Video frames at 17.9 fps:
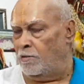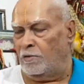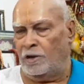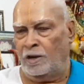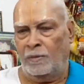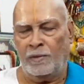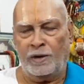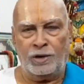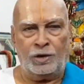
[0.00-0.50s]

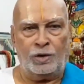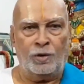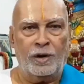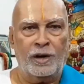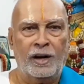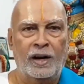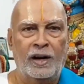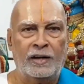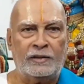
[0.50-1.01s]
In my
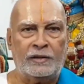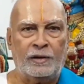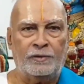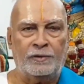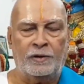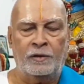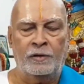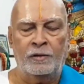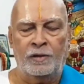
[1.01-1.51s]
student days of
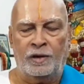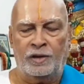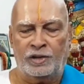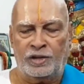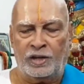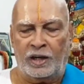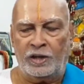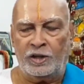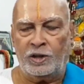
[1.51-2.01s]

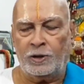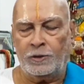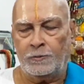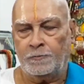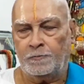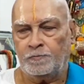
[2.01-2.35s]
research,